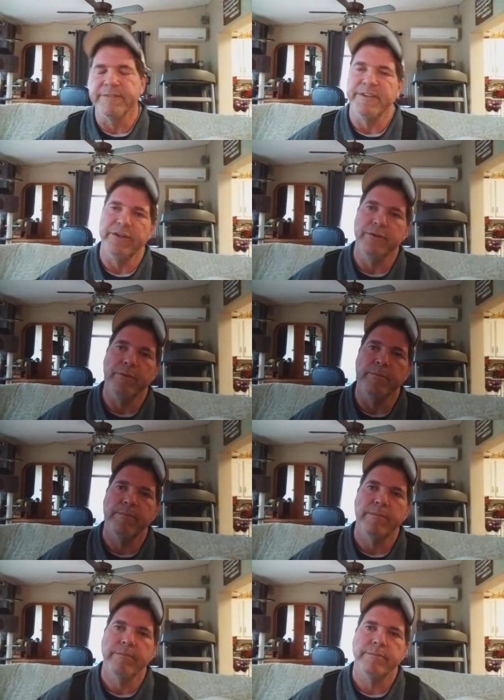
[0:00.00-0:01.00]
you
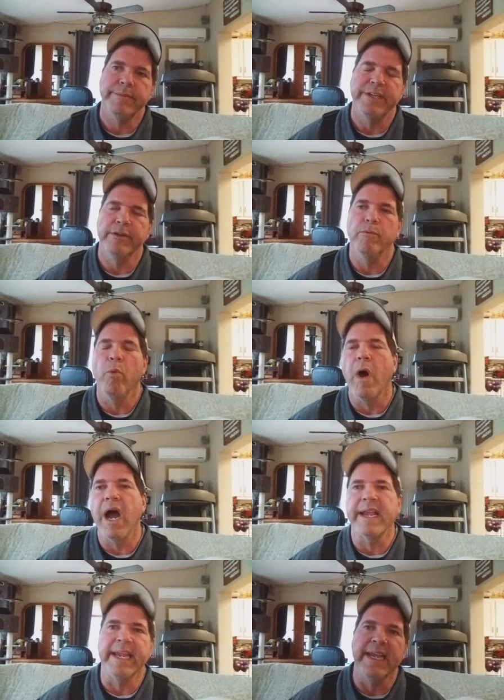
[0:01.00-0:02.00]

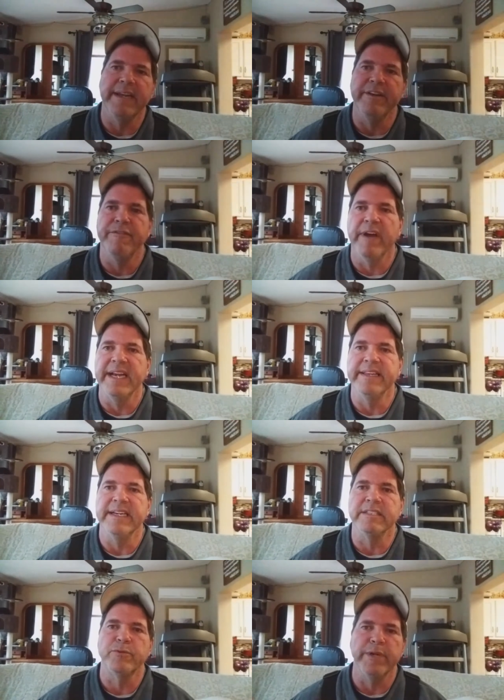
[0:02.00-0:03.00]
walk in, you find that
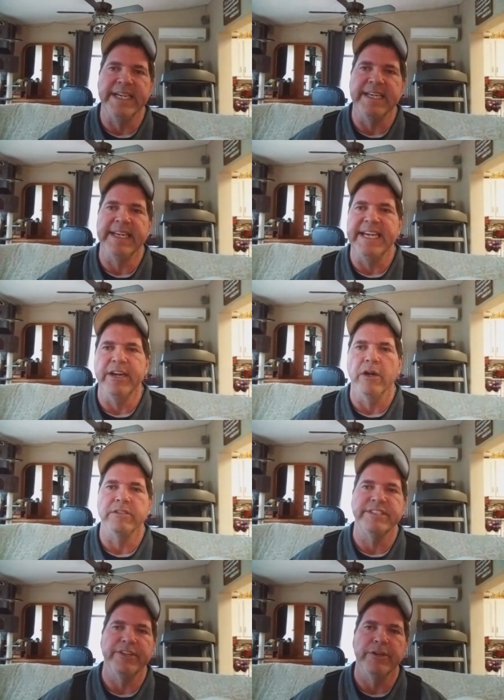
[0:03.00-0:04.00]
it's reading
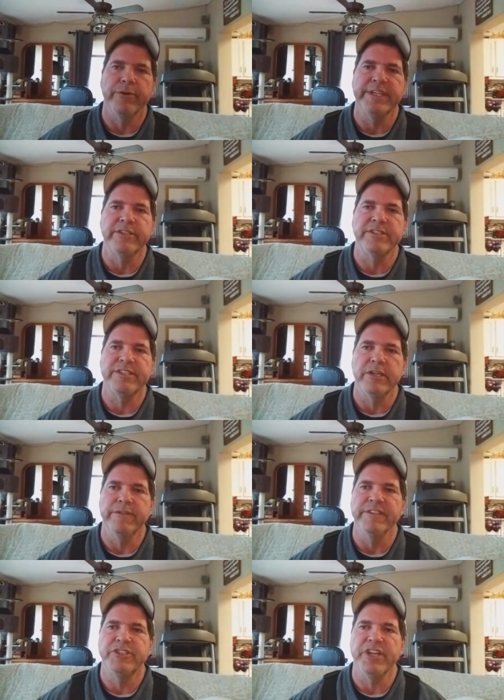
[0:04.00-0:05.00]
ER0 and your
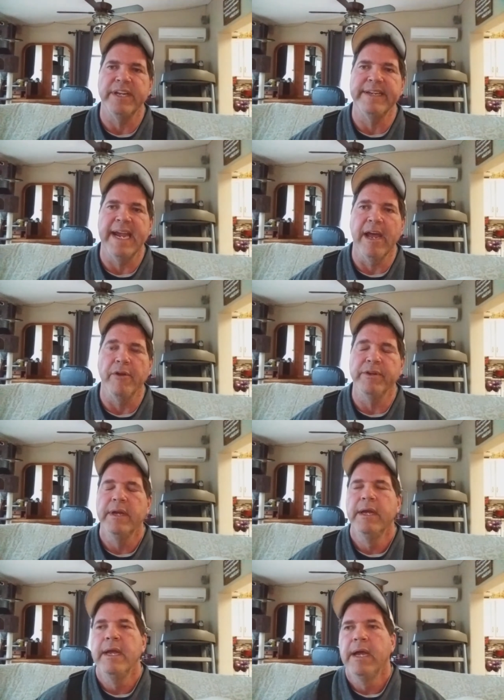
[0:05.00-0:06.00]
stove is shut down,
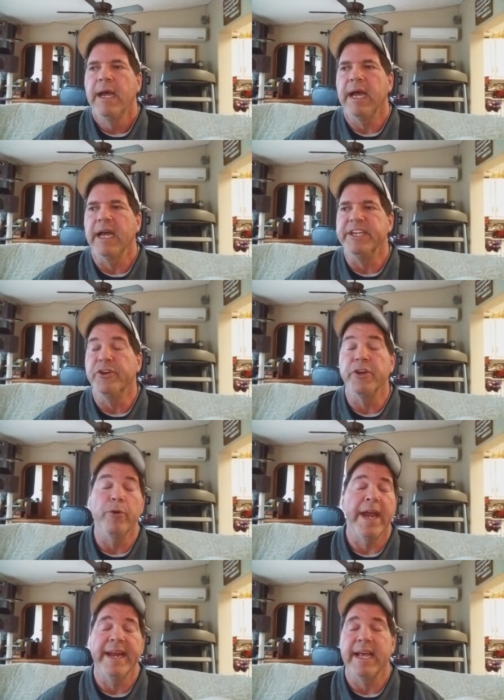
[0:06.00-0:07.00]
you could have
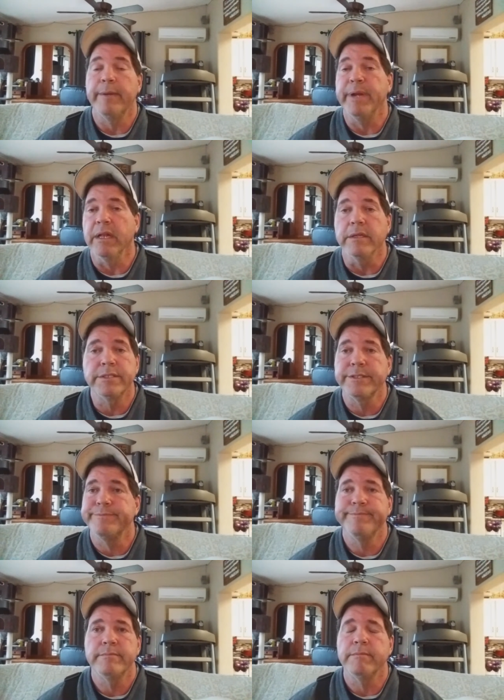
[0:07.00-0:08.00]
ran out of pellets.
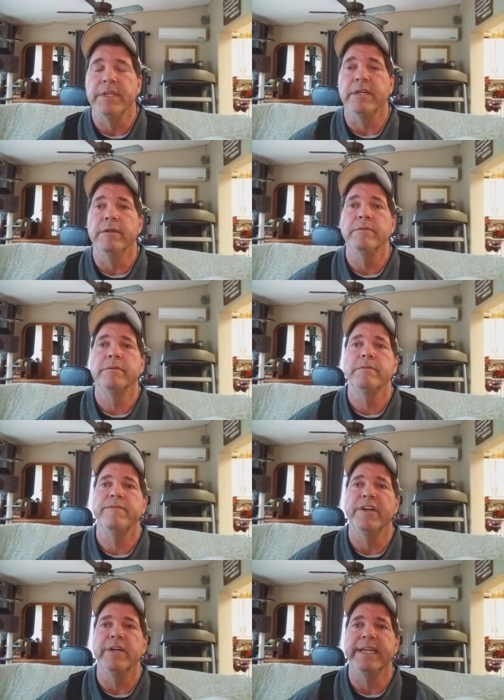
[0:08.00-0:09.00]

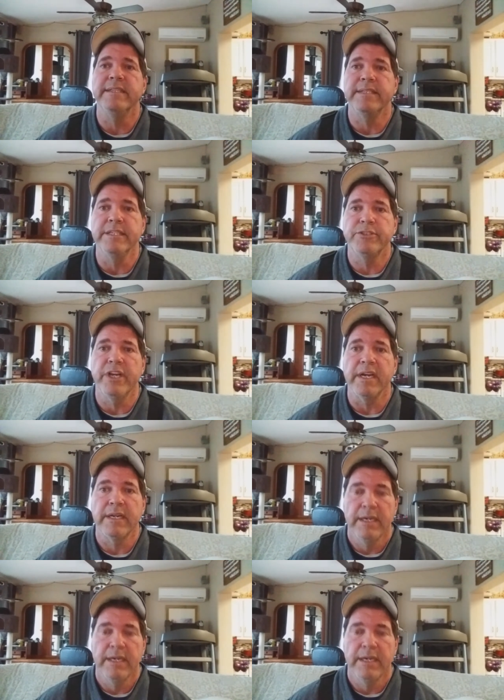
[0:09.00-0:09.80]
Very easy to check.